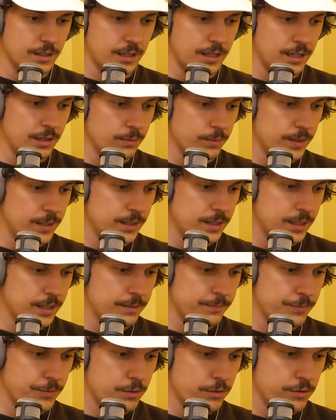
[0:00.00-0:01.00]
I can't read
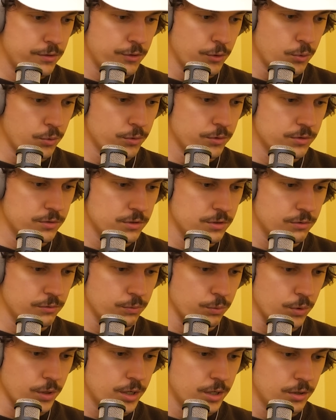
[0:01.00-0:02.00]
that. Thorns
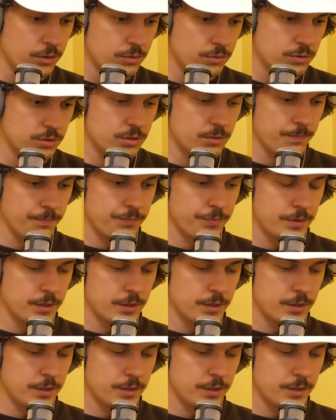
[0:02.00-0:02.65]
of Rose.